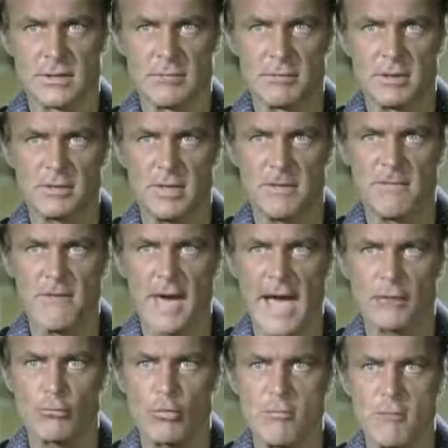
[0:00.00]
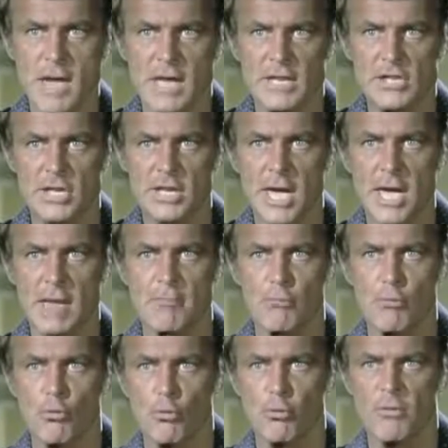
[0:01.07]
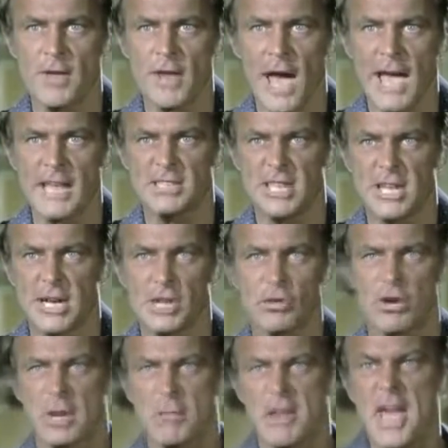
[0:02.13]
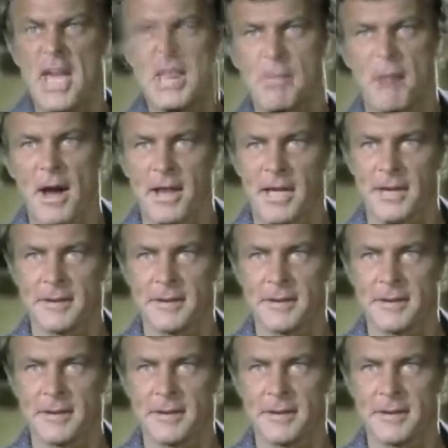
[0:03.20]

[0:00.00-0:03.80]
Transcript: But the fact remains you can't prove that I did it. It could have been anybody.